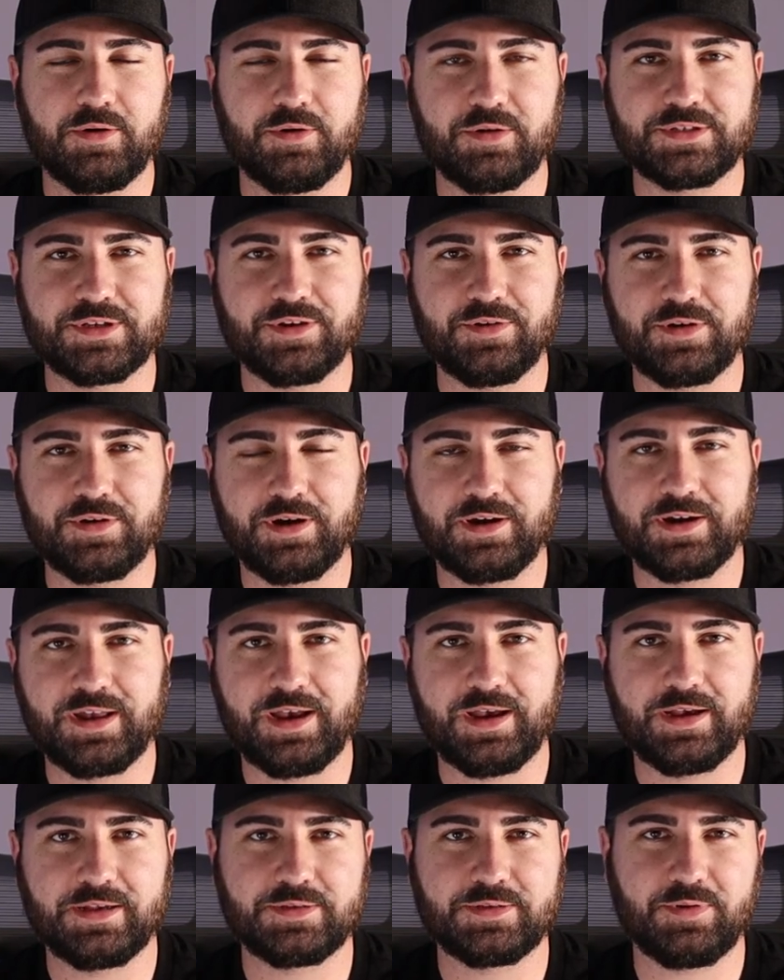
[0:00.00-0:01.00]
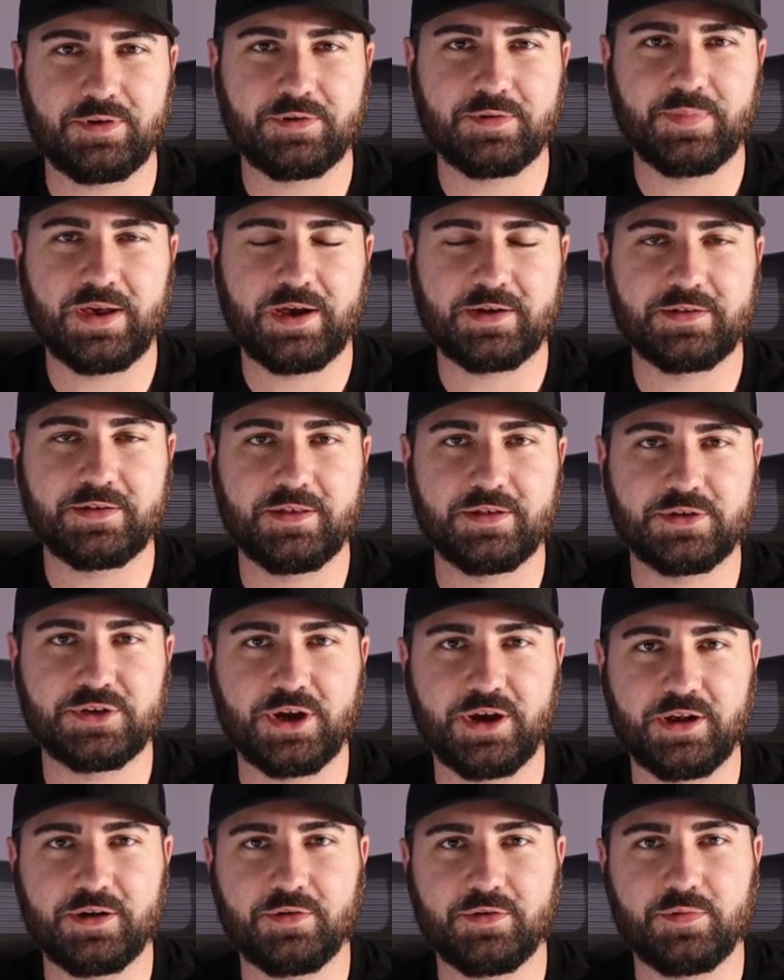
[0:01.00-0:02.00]
What's going on guys? Welcome back to the
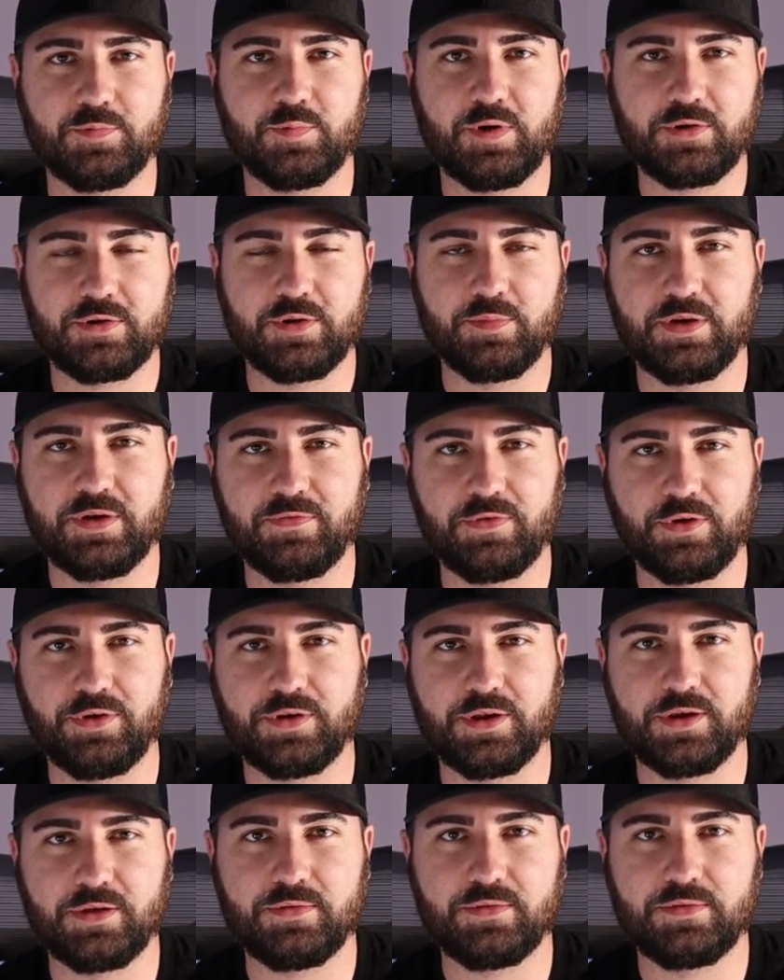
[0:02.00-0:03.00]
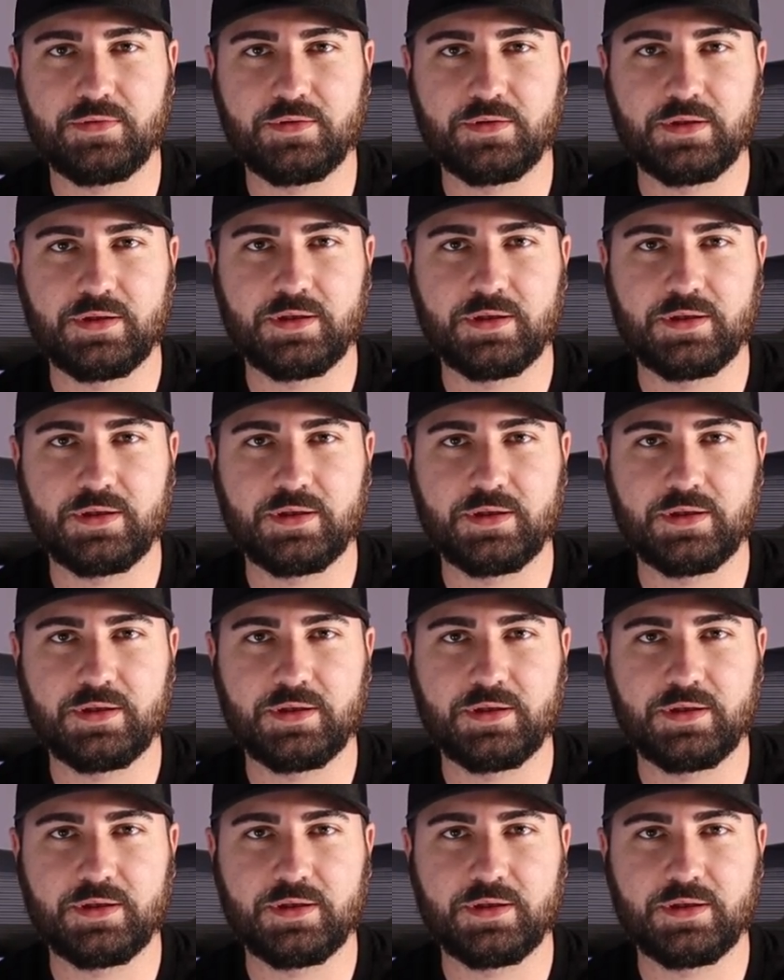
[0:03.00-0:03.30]
channel and welcome if you're new.